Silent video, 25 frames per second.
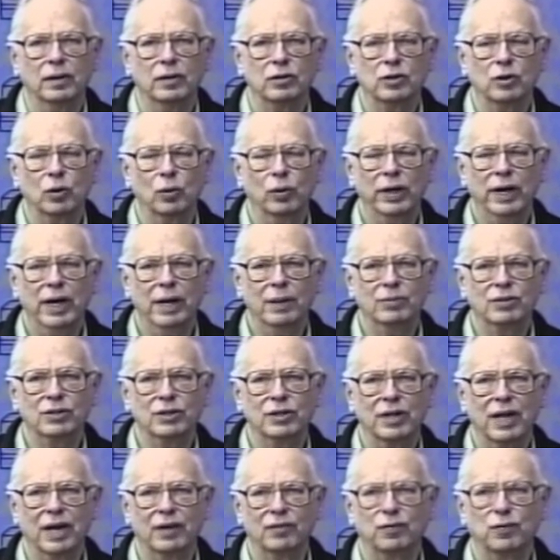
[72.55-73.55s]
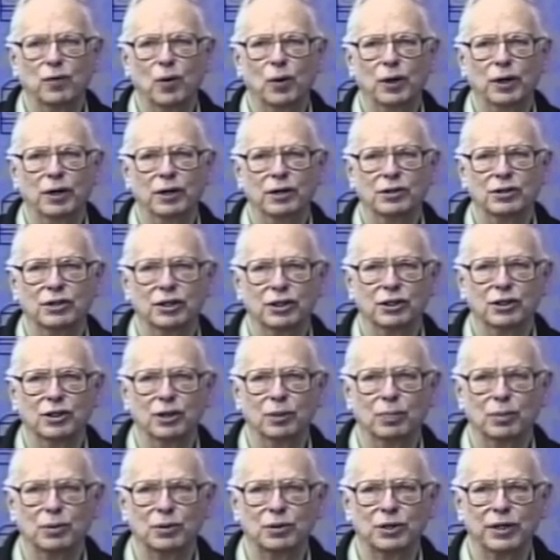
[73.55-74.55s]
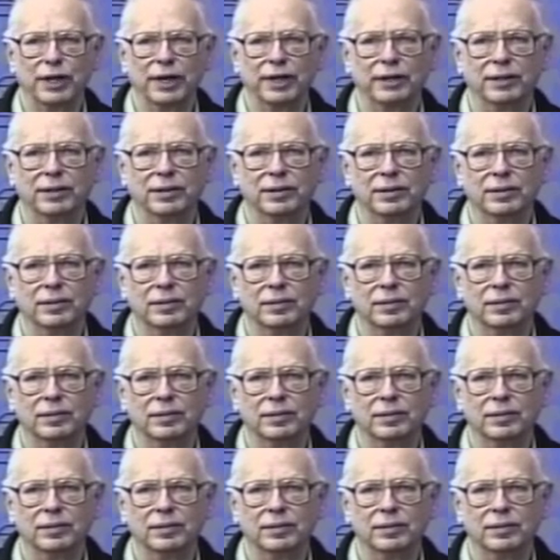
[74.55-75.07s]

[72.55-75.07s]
So what happens to that 40 to 60 percent?